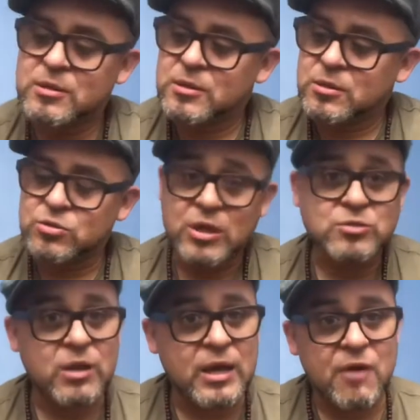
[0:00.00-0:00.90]
So that's all
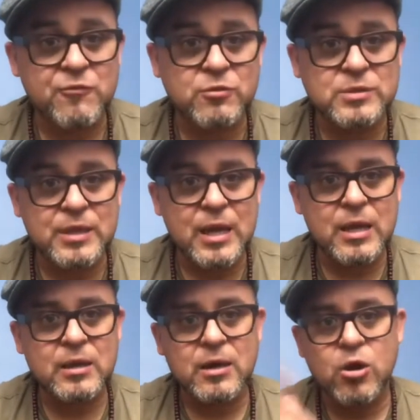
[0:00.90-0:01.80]
I got for you
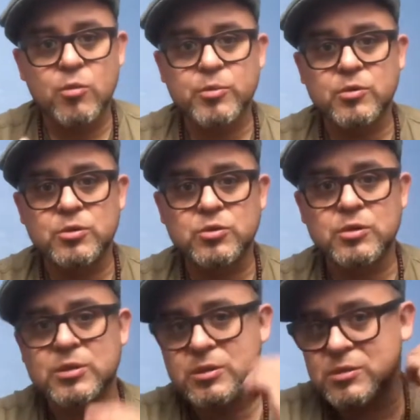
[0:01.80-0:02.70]
today. I hope you enjoyed
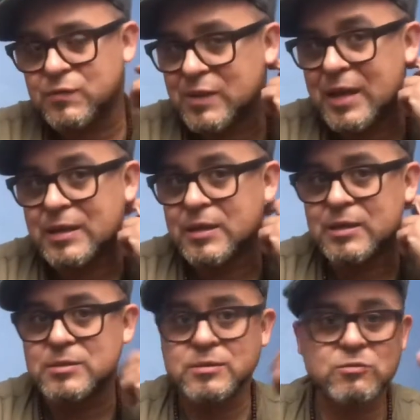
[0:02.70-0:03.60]
this. If you like it, hit
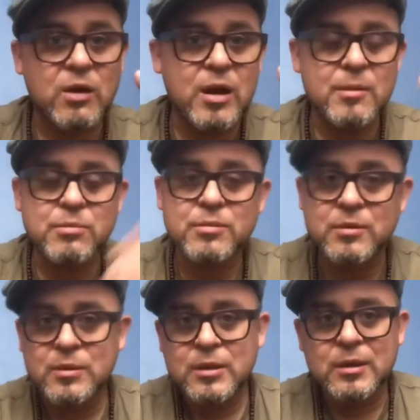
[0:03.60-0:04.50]
subscribe.
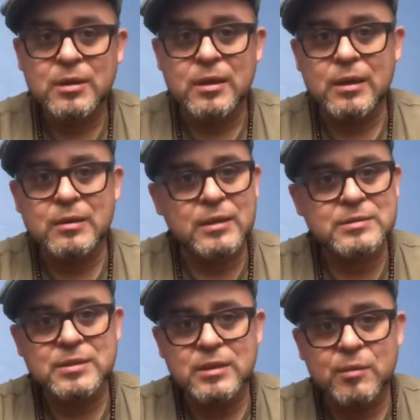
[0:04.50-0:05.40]
And that's
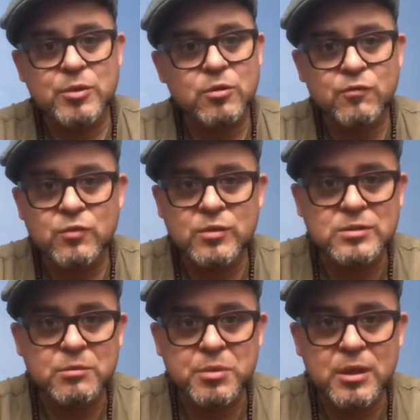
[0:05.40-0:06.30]
it. Let me know if there's a
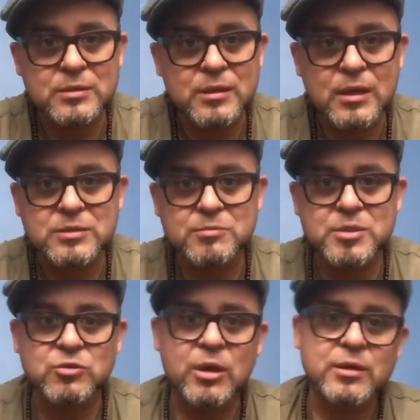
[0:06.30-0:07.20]
beer out there I should be
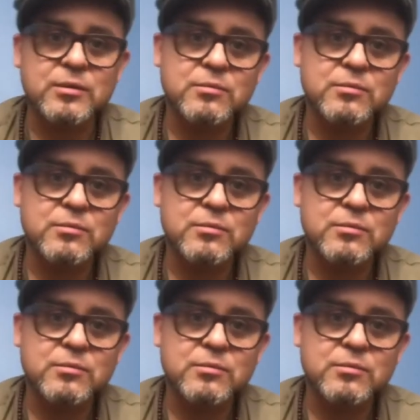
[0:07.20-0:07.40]
trying.